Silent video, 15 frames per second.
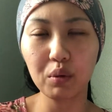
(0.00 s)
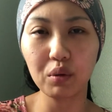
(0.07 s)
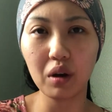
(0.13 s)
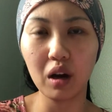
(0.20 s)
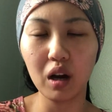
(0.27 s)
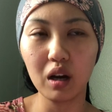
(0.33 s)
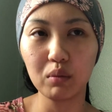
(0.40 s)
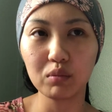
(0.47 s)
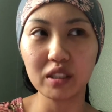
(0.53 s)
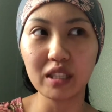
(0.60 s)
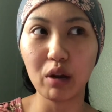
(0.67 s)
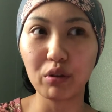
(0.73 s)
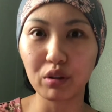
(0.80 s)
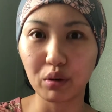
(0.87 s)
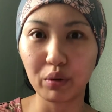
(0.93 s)
Um,
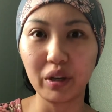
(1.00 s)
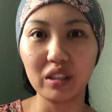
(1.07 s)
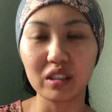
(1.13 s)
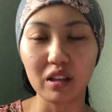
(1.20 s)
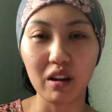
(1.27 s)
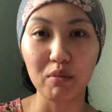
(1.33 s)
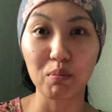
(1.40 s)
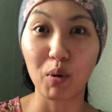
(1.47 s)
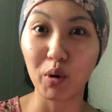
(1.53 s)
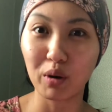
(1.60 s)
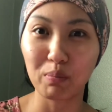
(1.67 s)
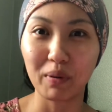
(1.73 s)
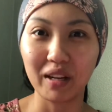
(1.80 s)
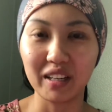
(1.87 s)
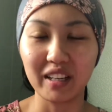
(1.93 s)
South Koreans love
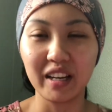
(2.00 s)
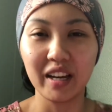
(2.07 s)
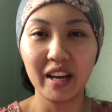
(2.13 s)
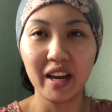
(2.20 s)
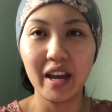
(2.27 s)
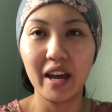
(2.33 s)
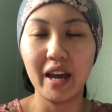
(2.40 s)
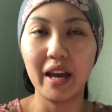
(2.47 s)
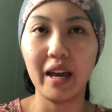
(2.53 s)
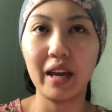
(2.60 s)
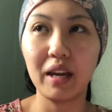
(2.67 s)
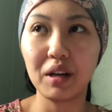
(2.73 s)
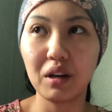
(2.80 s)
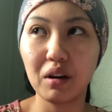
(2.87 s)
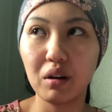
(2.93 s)
pork belly.
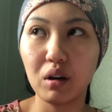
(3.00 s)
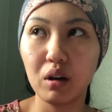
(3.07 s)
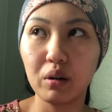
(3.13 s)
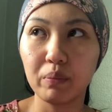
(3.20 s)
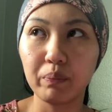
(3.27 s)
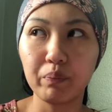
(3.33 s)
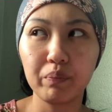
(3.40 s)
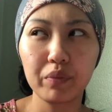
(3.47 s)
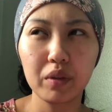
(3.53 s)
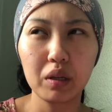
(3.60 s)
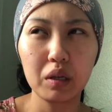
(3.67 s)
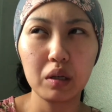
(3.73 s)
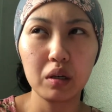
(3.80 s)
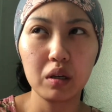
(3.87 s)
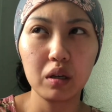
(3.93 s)
And um,
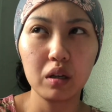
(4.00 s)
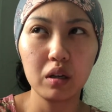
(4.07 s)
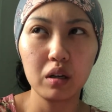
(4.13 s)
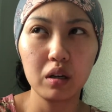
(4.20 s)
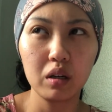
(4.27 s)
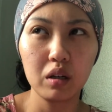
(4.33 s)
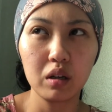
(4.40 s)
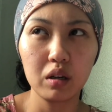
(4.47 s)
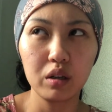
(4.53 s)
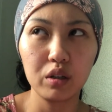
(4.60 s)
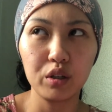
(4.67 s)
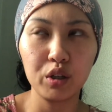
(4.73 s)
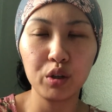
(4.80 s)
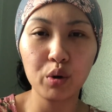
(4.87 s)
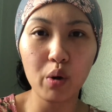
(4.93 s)

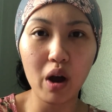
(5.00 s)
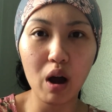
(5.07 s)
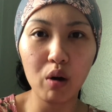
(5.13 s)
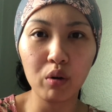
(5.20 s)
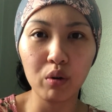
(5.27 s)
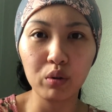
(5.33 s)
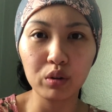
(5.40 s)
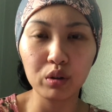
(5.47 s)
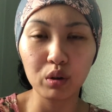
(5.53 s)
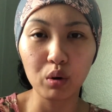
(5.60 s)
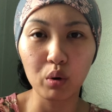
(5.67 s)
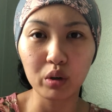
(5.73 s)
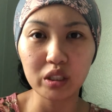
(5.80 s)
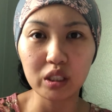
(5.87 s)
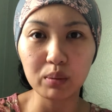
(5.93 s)
you know how the
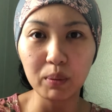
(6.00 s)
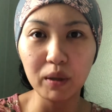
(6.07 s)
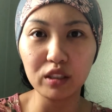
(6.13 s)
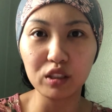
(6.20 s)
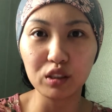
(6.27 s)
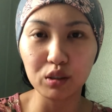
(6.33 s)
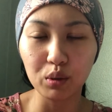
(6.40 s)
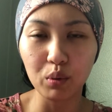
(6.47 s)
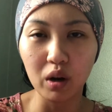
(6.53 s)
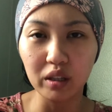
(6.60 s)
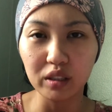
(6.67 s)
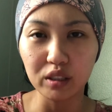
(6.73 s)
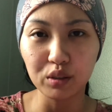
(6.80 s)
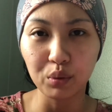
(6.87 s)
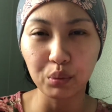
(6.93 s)
Lord speaks to
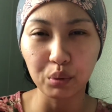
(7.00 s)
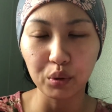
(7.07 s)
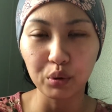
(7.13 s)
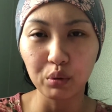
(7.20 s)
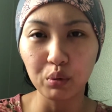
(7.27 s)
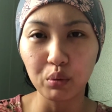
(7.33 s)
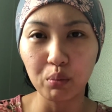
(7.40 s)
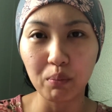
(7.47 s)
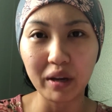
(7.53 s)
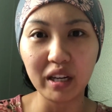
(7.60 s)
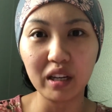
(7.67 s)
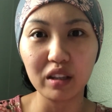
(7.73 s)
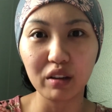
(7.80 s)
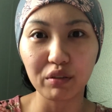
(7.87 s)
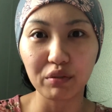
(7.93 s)
us through
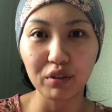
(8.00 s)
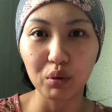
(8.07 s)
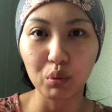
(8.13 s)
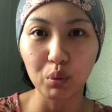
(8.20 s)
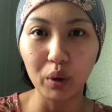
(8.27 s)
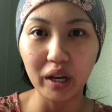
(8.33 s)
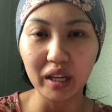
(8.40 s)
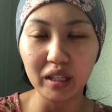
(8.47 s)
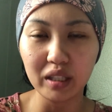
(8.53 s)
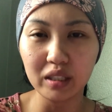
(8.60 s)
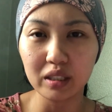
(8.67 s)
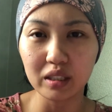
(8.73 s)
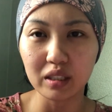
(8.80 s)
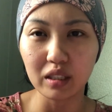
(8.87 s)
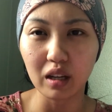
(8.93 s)
many different ways,
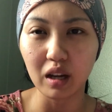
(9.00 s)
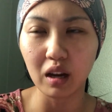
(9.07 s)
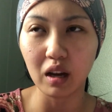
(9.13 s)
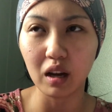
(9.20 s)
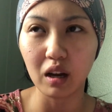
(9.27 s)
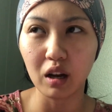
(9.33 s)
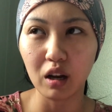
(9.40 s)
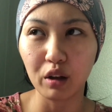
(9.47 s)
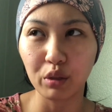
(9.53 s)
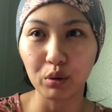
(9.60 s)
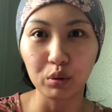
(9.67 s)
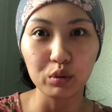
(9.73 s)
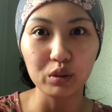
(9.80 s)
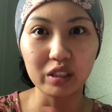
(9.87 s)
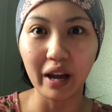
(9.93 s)
uh,
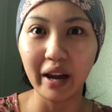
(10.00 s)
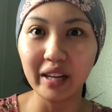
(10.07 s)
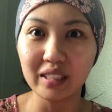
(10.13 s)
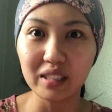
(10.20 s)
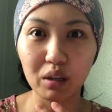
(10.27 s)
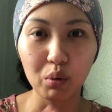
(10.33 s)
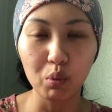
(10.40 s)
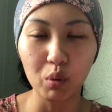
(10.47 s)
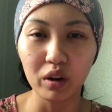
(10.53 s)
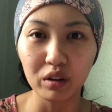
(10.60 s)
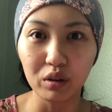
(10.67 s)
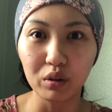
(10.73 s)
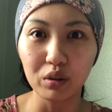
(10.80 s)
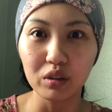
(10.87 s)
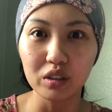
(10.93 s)
through signs and
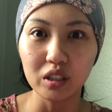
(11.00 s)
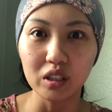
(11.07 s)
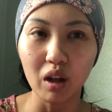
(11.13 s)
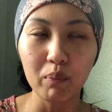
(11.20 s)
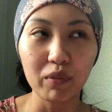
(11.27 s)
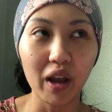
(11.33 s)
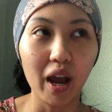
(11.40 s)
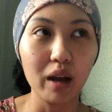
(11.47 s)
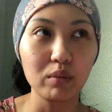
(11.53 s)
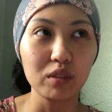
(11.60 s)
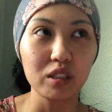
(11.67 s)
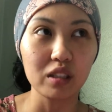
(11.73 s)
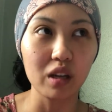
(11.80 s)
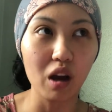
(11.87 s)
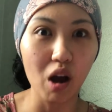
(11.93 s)
wonders,
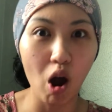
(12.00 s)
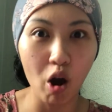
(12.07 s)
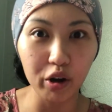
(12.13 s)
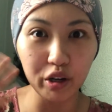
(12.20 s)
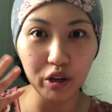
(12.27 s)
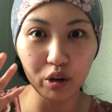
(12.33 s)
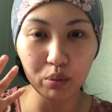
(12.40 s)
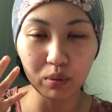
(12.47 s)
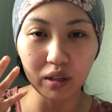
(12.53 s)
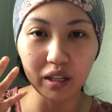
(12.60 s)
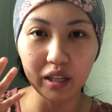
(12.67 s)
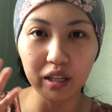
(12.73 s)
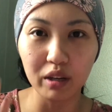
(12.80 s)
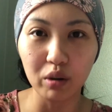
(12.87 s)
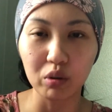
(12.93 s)
sometimes
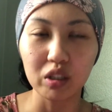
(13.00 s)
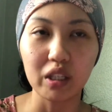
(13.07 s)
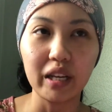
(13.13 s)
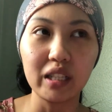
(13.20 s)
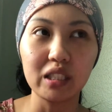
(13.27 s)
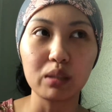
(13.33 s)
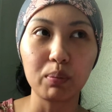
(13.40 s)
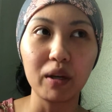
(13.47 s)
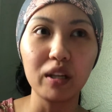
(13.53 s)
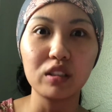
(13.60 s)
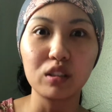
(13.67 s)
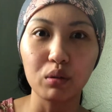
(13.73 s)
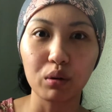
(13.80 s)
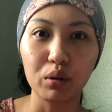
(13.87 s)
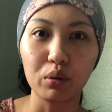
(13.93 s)
audibly or he speaks
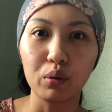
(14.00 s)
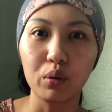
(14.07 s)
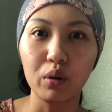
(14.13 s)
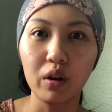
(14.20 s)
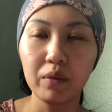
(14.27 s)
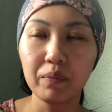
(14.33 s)
through